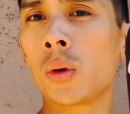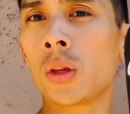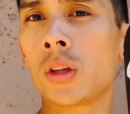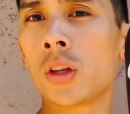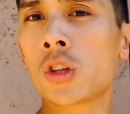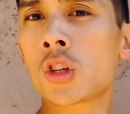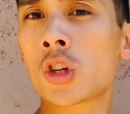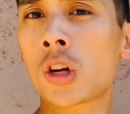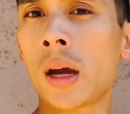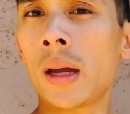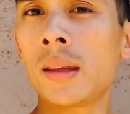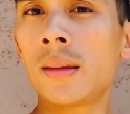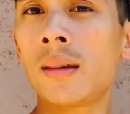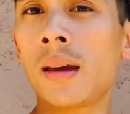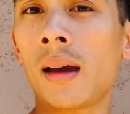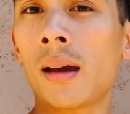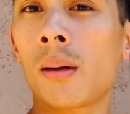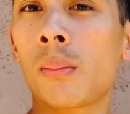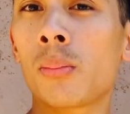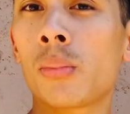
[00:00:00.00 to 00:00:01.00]
with the
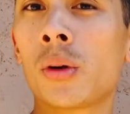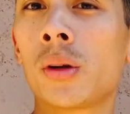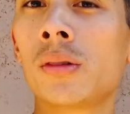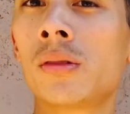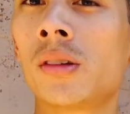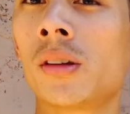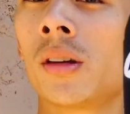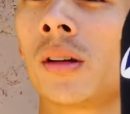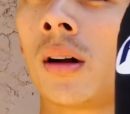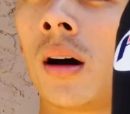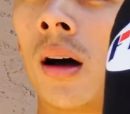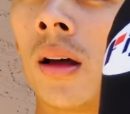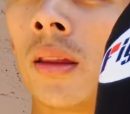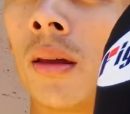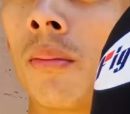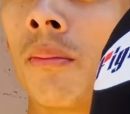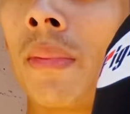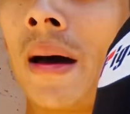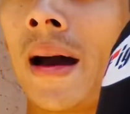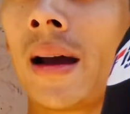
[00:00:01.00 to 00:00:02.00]
Tri-Tech printed
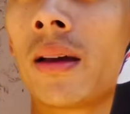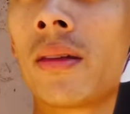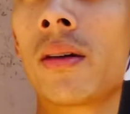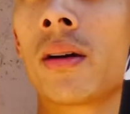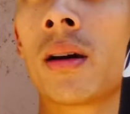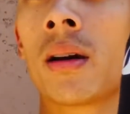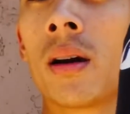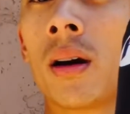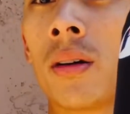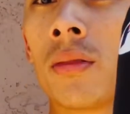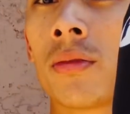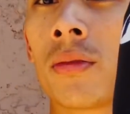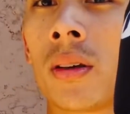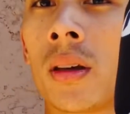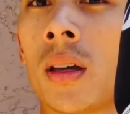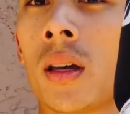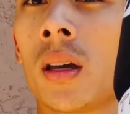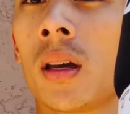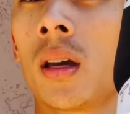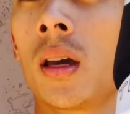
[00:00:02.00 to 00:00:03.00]
on the back of the cuff
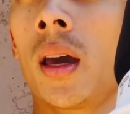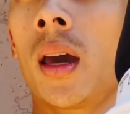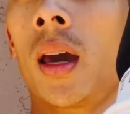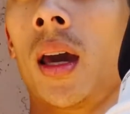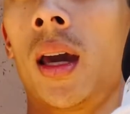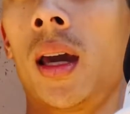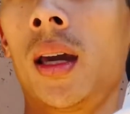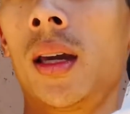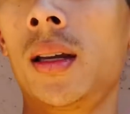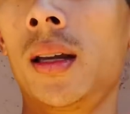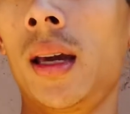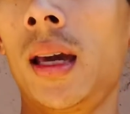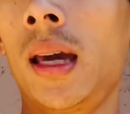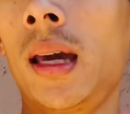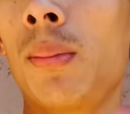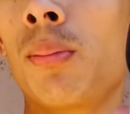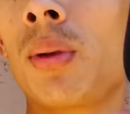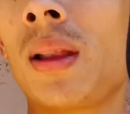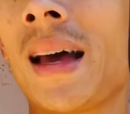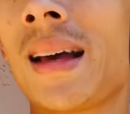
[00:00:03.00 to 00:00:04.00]
and
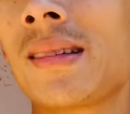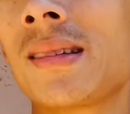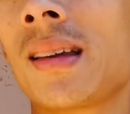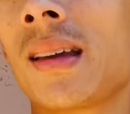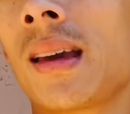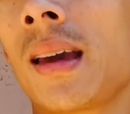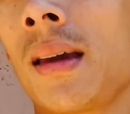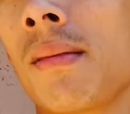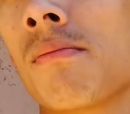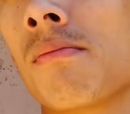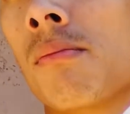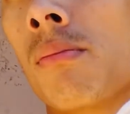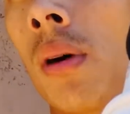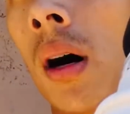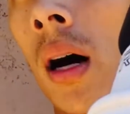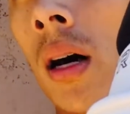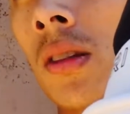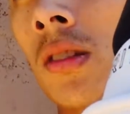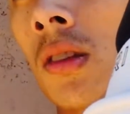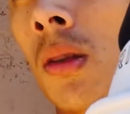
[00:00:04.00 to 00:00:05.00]
a plastic
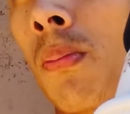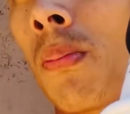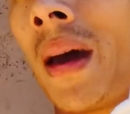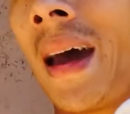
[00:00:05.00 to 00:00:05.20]
embossed